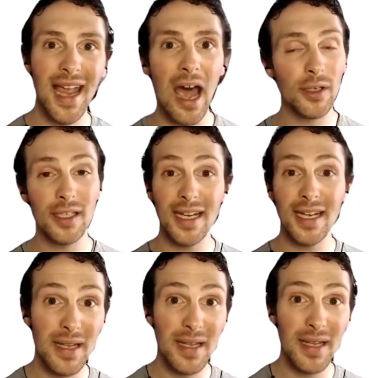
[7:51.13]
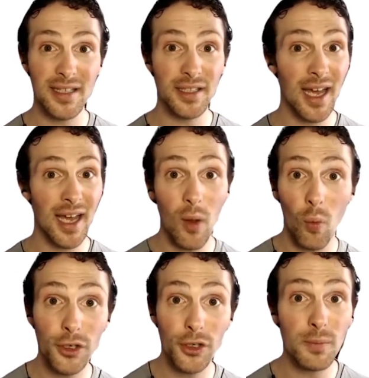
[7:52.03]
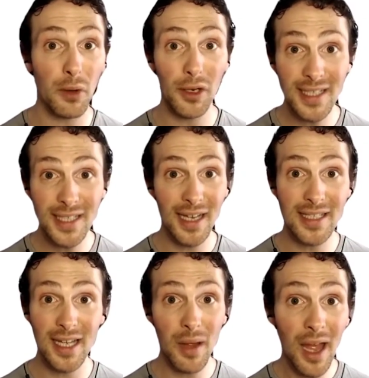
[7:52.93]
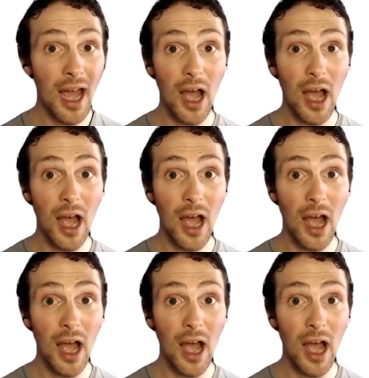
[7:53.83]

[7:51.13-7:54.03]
how the databases are done. I want to monetize them.